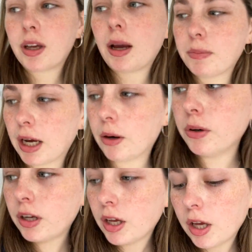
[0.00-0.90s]
I'm
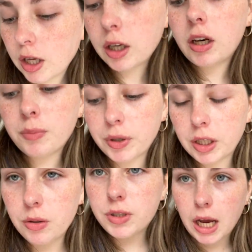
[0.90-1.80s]
now gonna bring
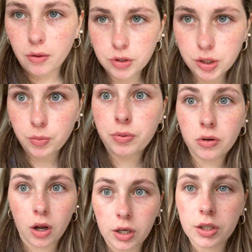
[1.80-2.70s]
you down to
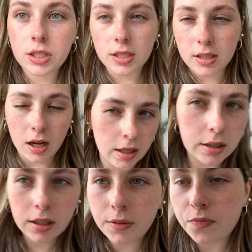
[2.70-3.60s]
product
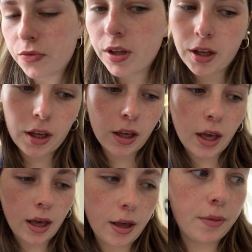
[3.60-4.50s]
design.
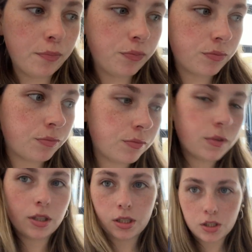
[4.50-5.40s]
Um,
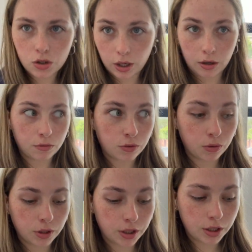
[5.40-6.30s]
this is the ground
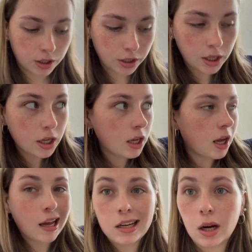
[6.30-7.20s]
floor
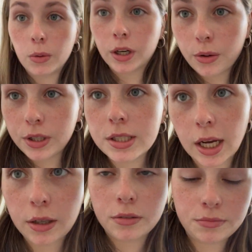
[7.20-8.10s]
and now we're going
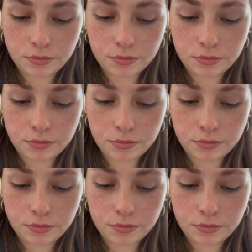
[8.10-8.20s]
down.